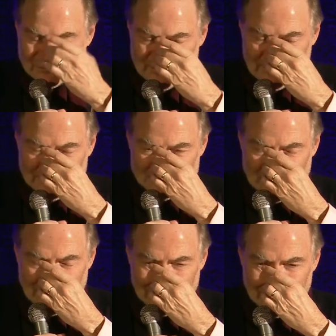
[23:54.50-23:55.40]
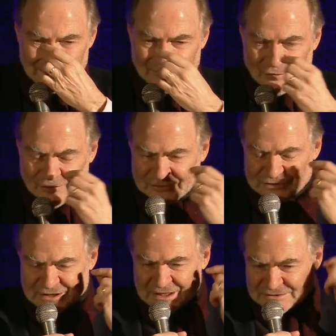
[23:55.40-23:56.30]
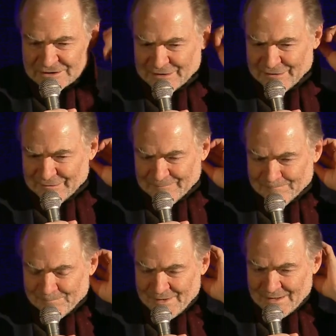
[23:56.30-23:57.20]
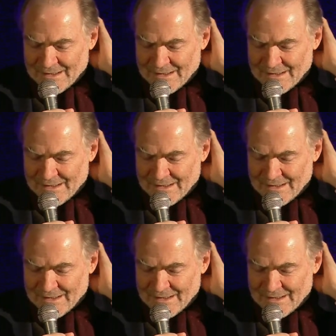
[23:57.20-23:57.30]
of authoritarianism